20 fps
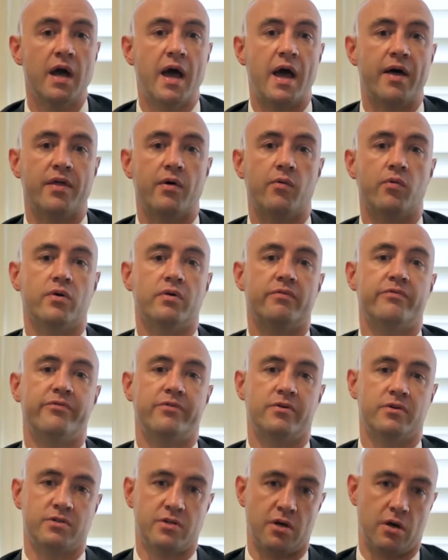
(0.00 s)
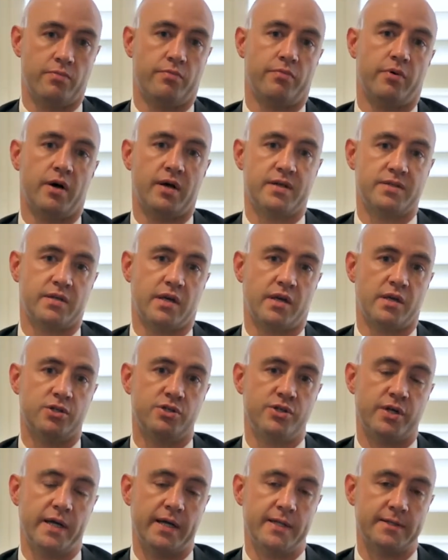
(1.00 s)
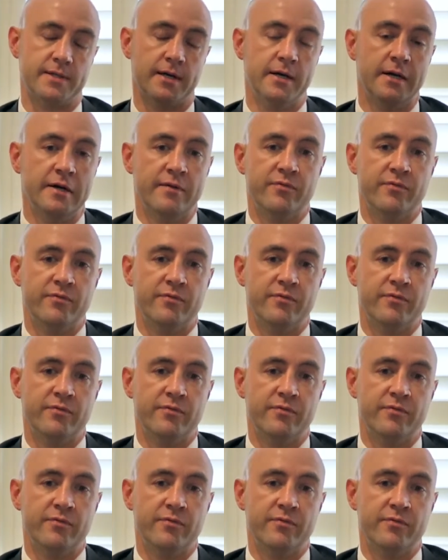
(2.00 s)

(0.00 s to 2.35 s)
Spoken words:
and they wanted first home buyers to get a chance.